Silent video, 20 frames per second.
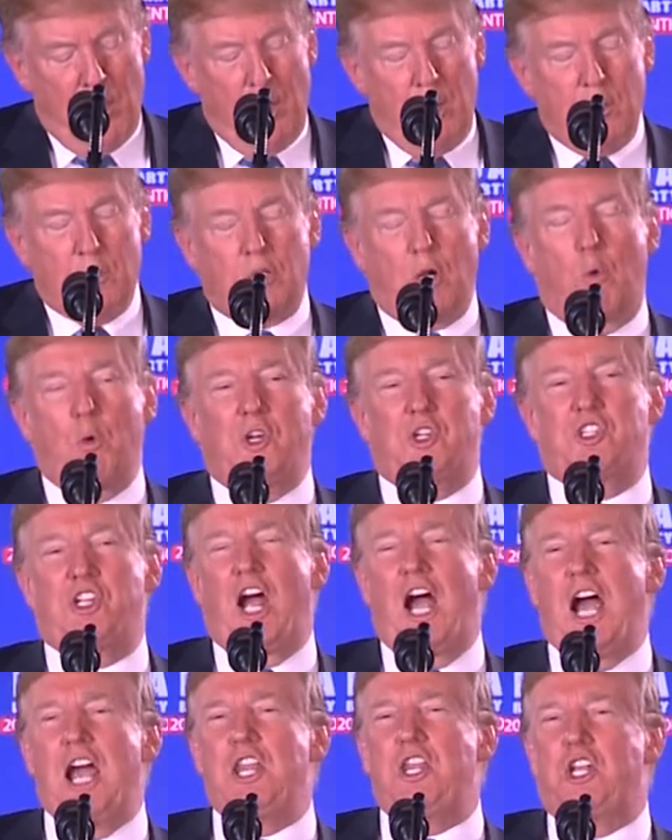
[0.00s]
it. So we
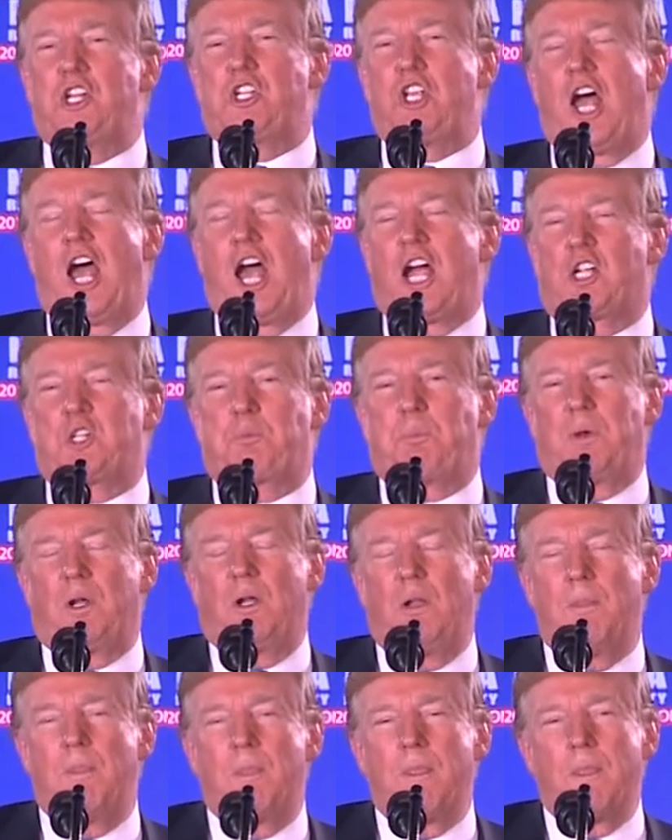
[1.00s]
signed the tax bill,
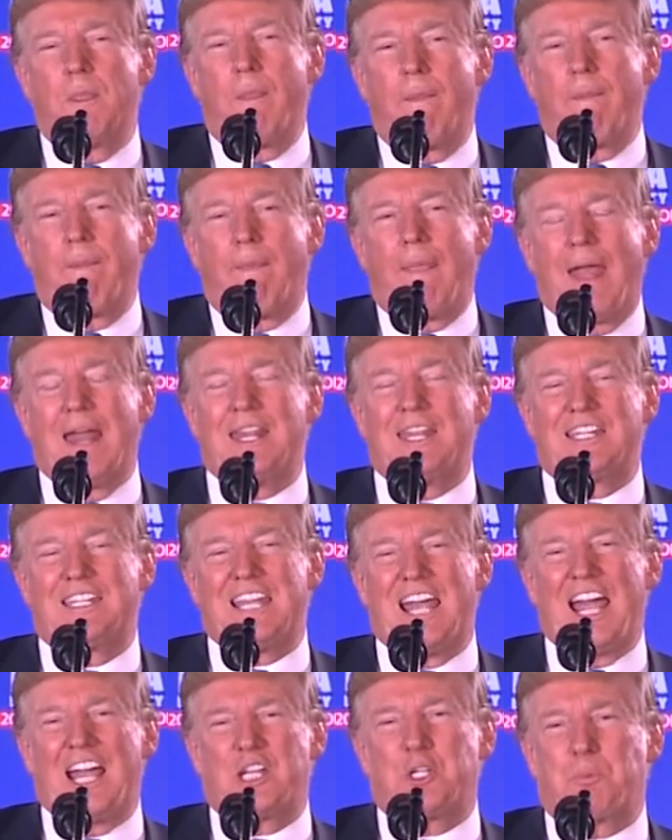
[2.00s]
and the
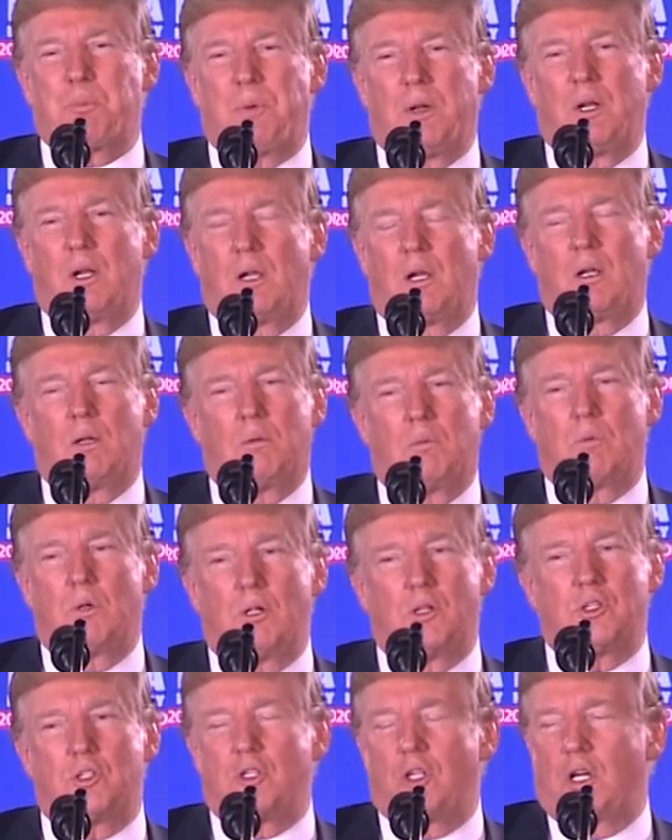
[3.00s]
tax bill
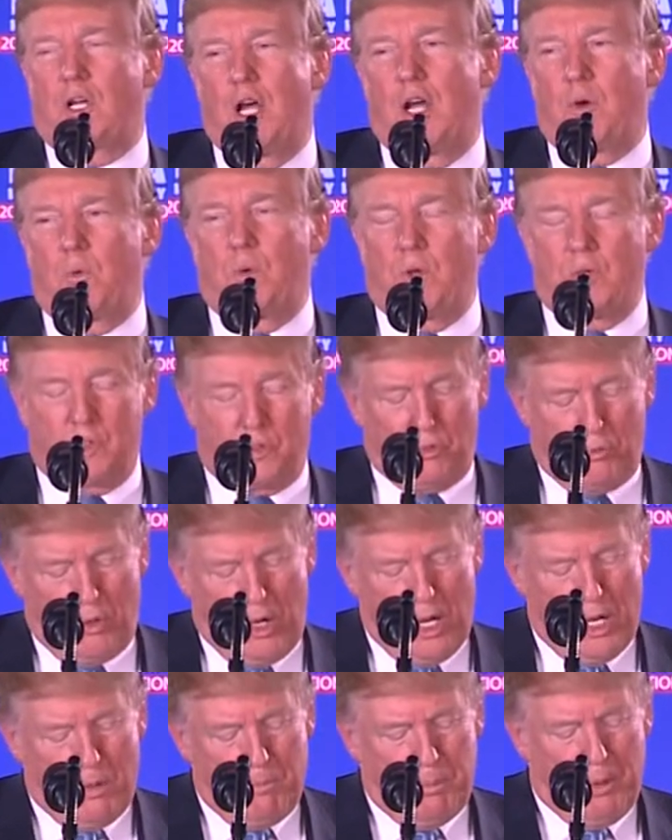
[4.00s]
was, the cut was
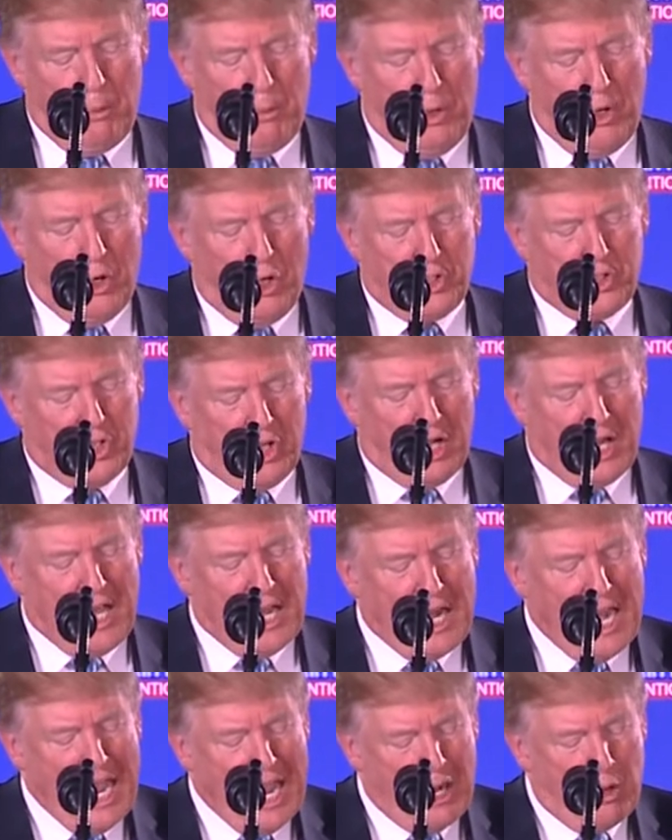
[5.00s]
great. But we also
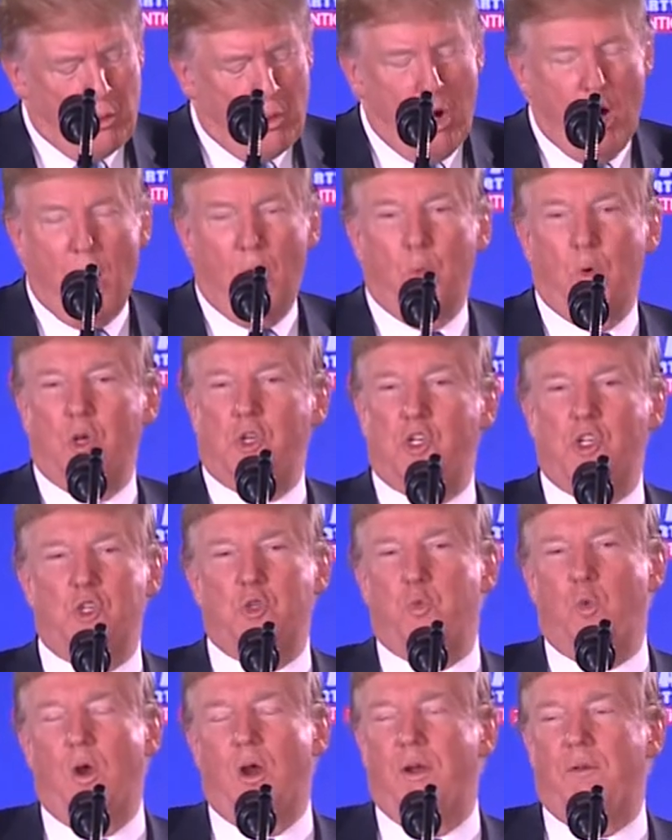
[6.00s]
got ANWR, which
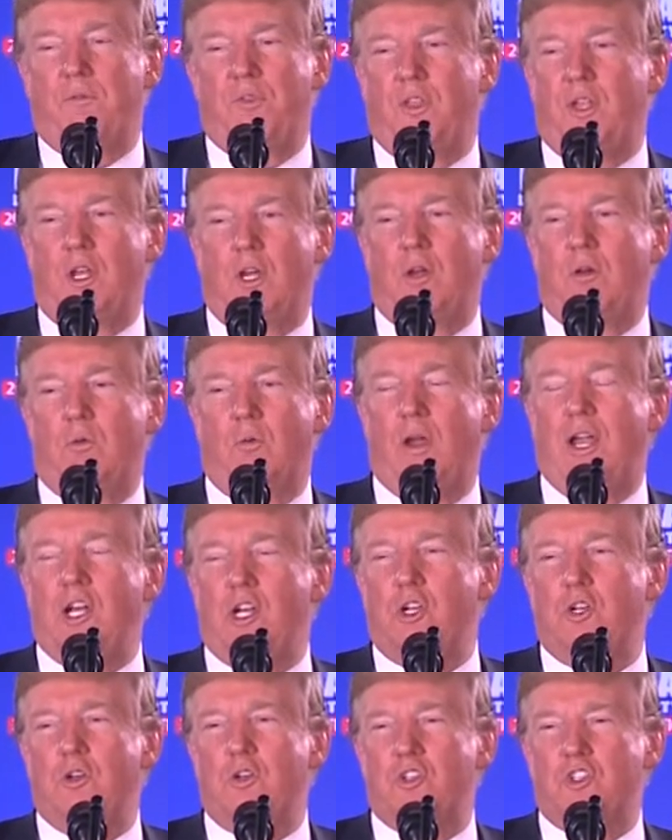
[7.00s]
is one of the great
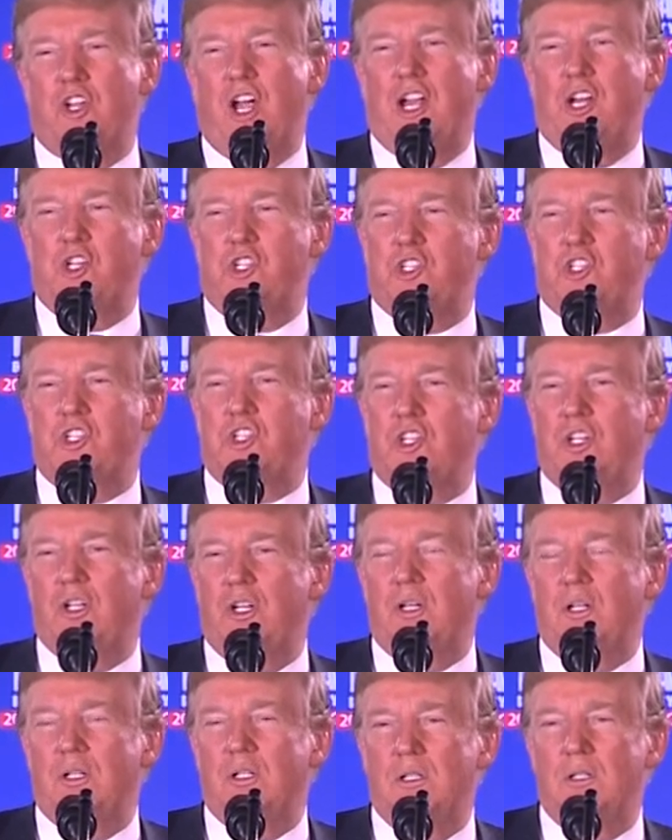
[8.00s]
sites
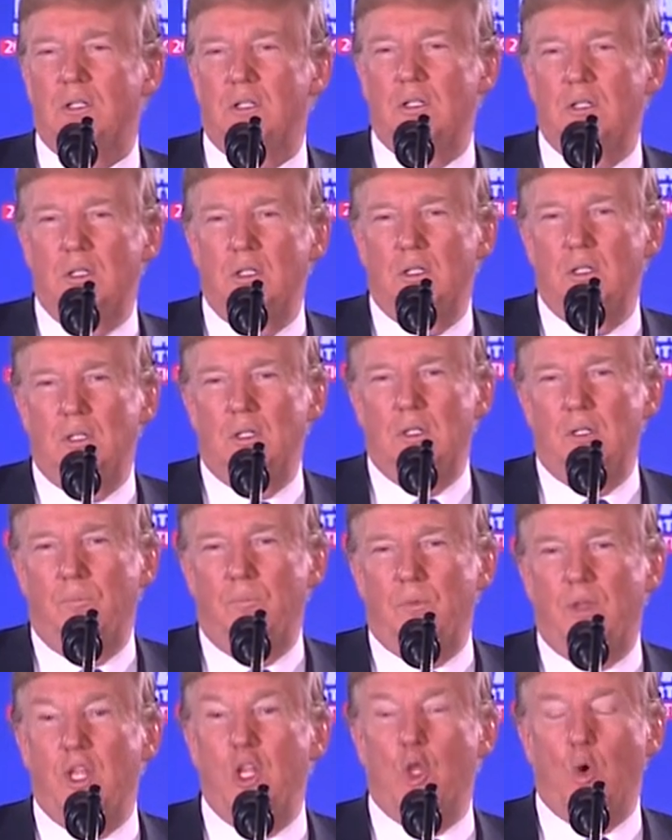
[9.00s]

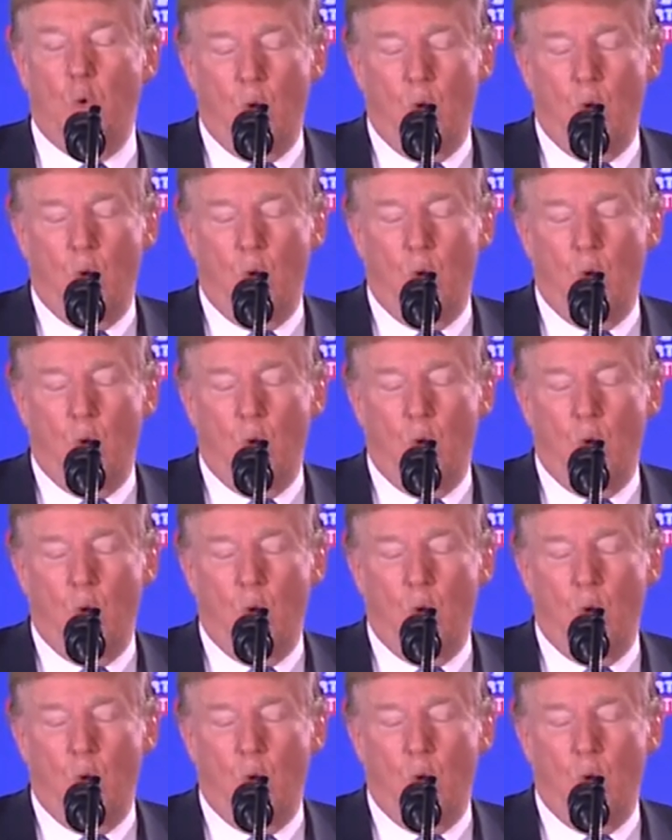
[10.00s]
in the